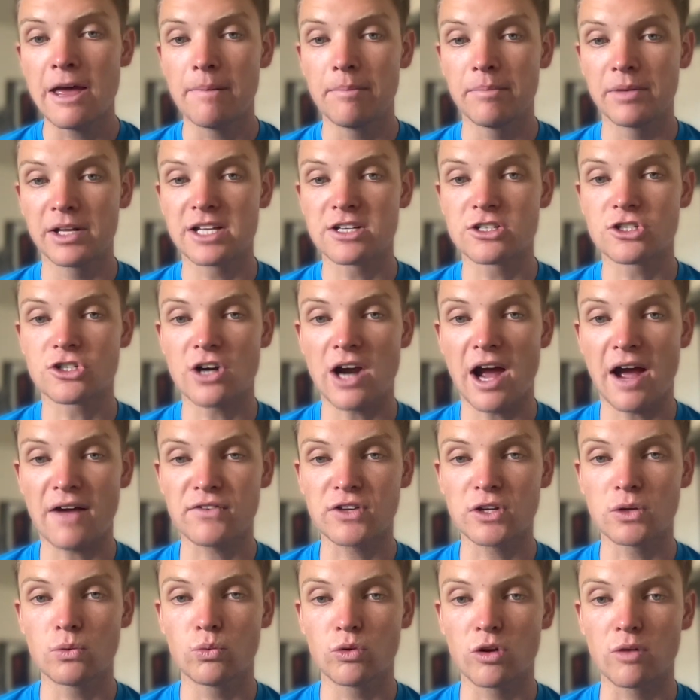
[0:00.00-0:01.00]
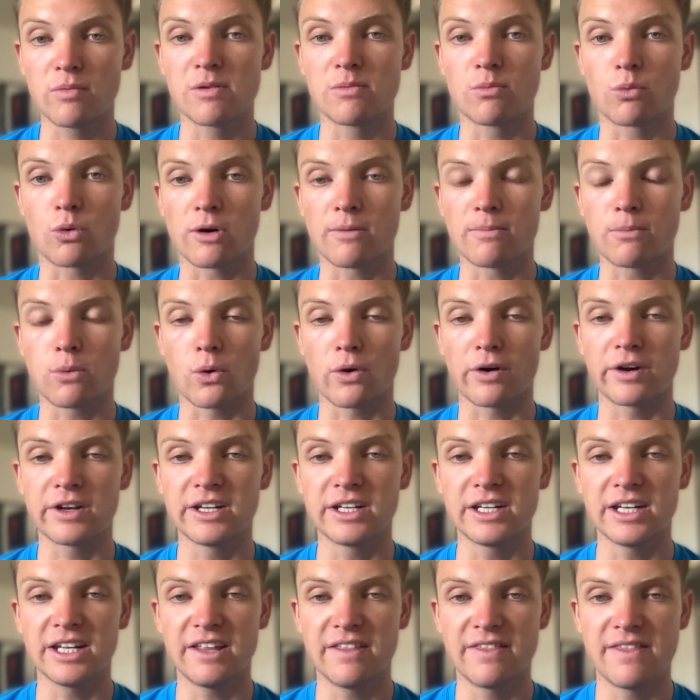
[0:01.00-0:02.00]
because drafting will be more
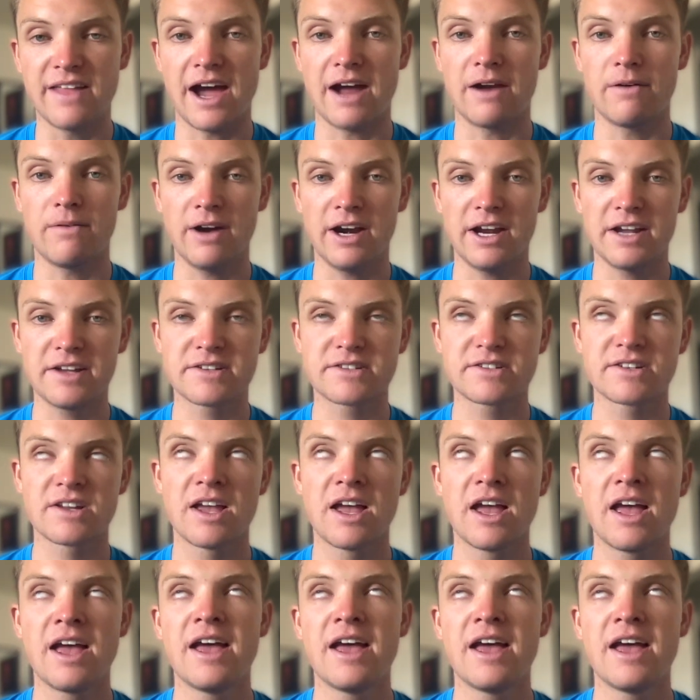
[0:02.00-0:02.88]
important in that race.